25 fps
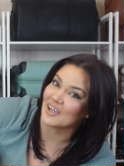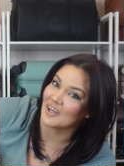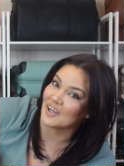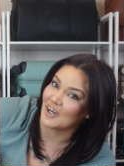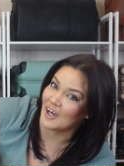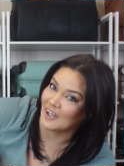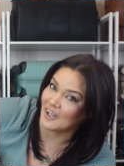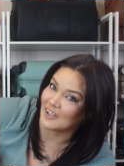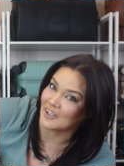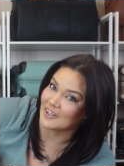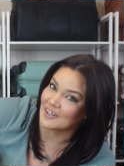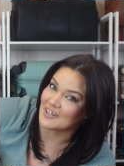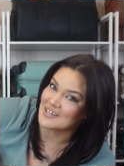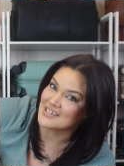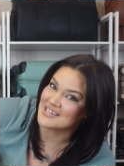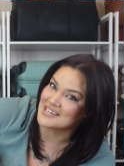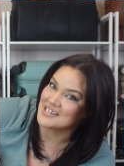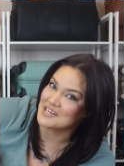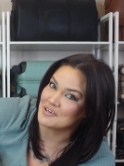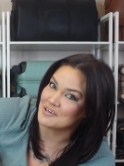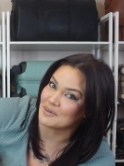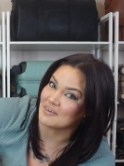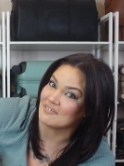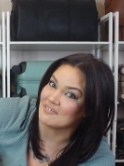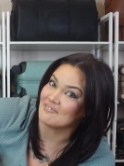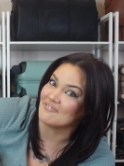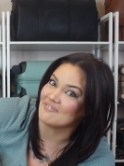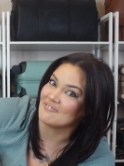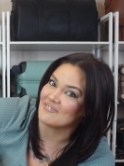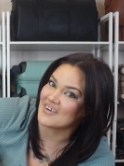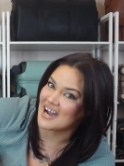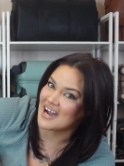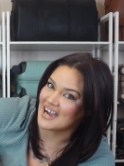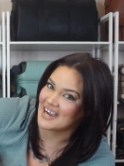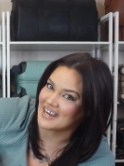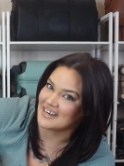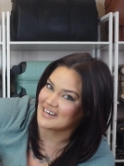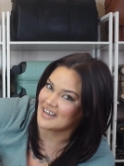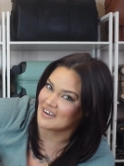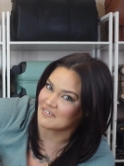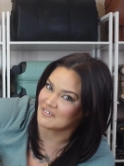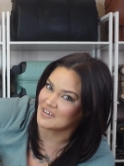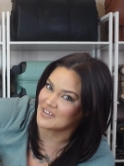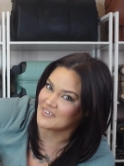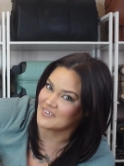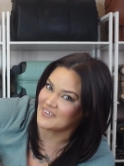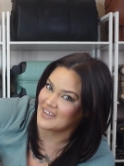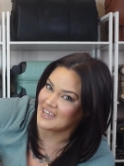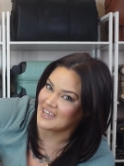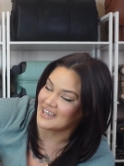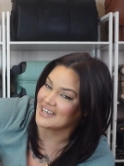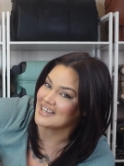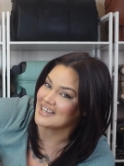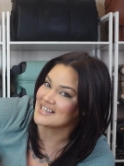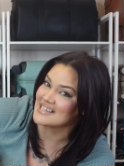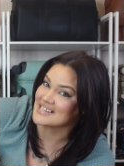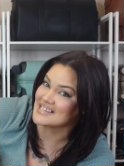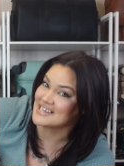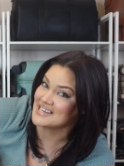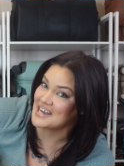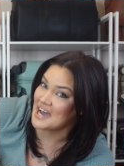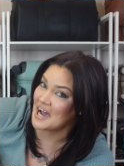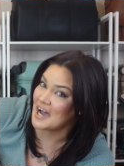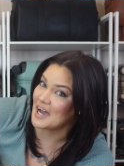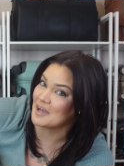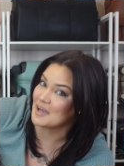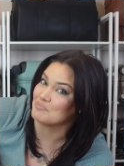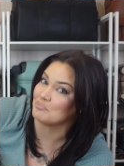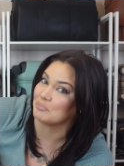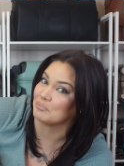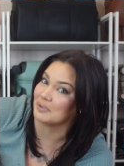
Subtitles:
color so you can find everything. It's not